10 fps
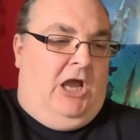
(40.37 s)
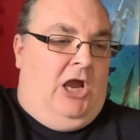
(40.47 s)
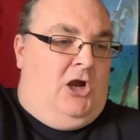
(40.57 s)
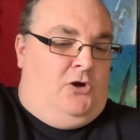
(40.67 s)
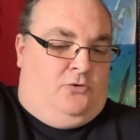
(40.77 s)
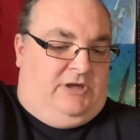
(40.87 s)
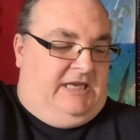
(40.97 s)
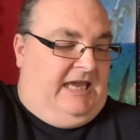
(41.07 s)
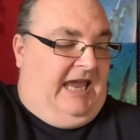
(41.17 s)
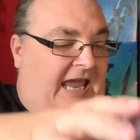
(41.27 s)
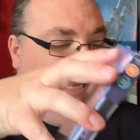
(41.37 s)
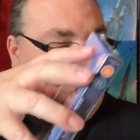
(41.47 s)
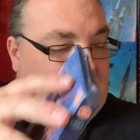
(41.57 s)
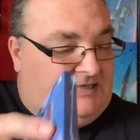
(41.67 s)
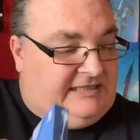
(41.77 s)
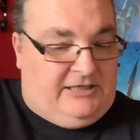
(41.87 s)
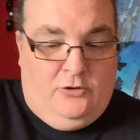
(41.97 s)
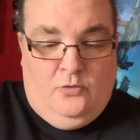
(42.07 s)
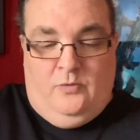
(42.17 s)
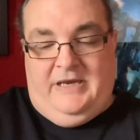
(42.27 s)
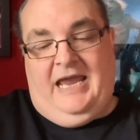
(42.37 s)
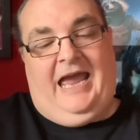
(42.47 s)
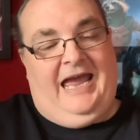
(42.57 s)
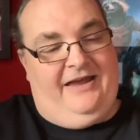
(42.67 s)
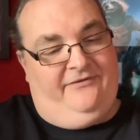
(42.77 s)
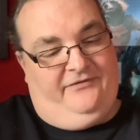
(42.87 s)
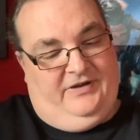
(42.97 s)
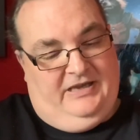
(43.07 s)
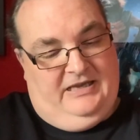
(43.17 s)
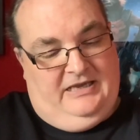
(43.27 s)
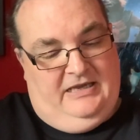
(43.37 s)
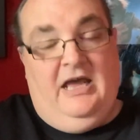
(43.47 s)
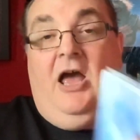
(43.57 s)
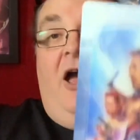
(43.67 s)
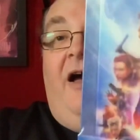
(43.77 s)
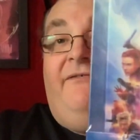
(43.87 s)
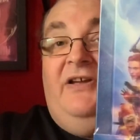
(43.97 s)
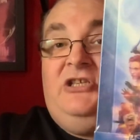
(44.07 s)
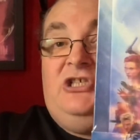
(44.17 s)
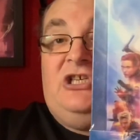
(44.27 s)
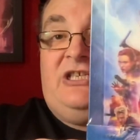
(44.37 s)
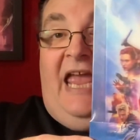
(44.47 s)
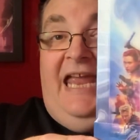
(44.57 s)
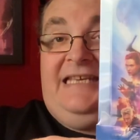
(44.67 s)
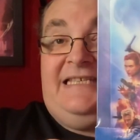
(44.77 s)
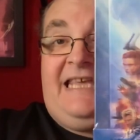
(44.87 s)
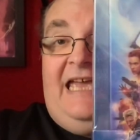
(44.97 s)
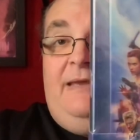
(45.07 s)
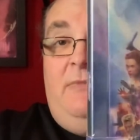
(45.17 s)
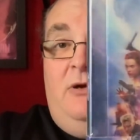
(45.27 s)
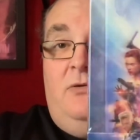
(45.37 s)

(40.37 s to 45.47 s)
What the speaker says: Okay, so we have Avengers Endgame